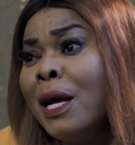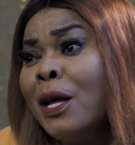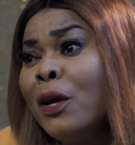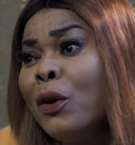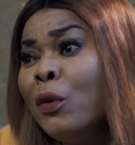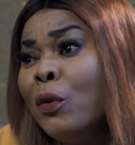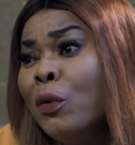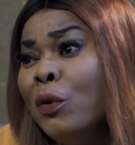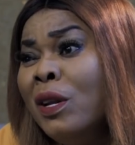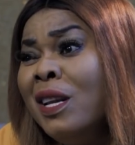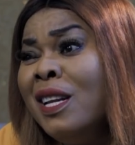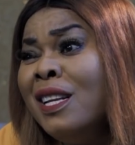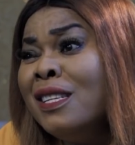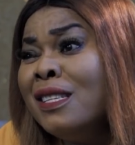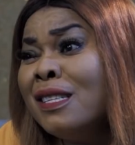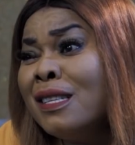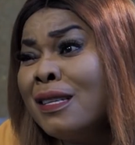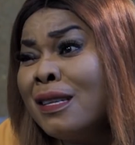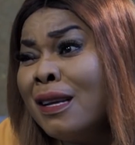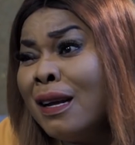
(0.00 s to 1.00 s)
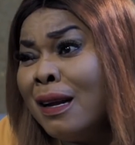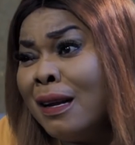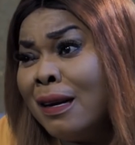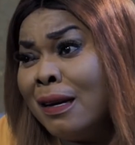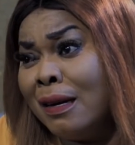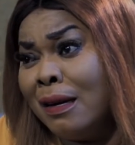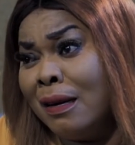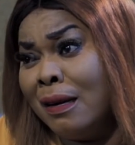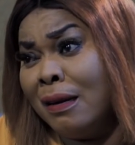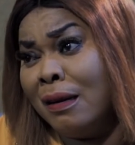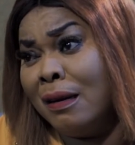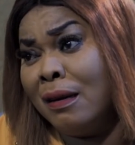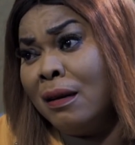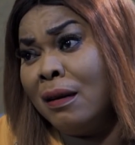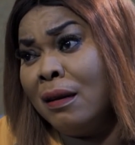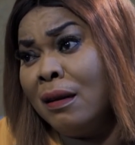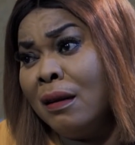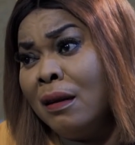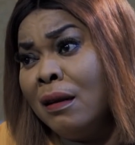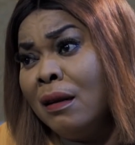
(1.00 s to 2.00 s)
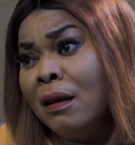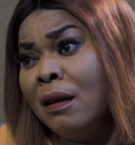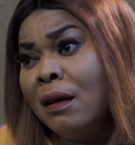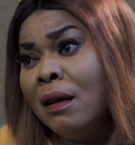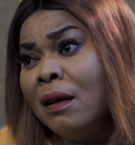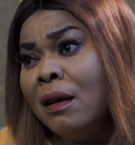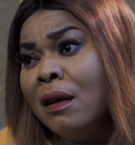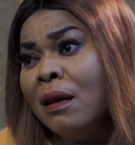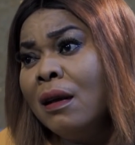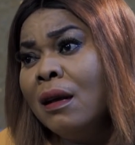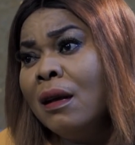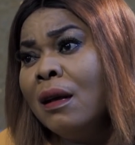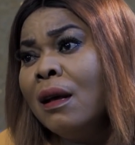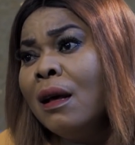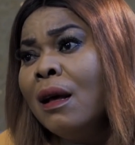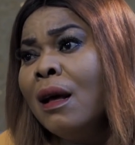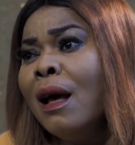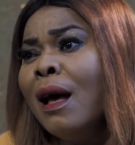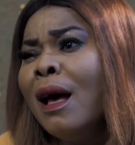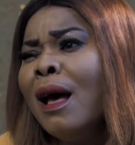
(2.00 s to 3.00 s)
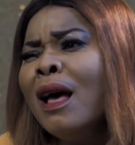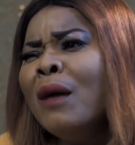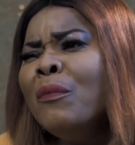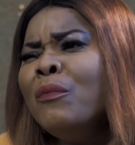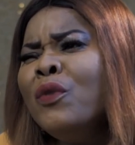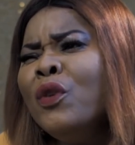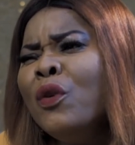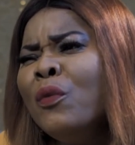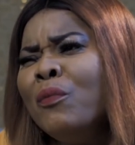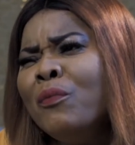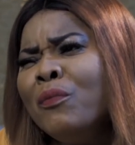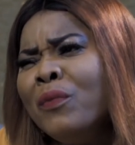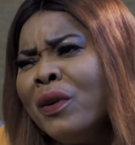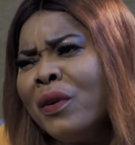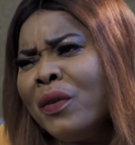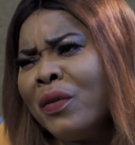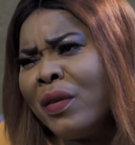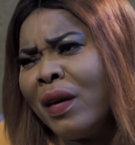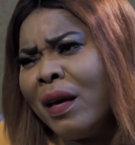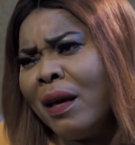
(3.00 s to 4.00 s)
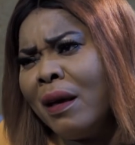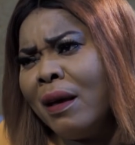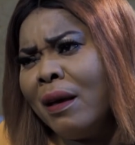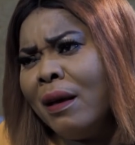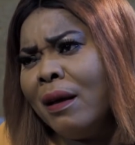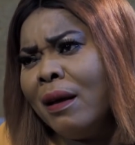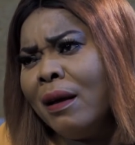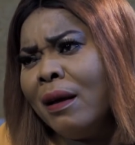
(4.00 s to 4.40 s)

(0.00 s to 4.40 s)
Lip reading: My only son. I'm your mother.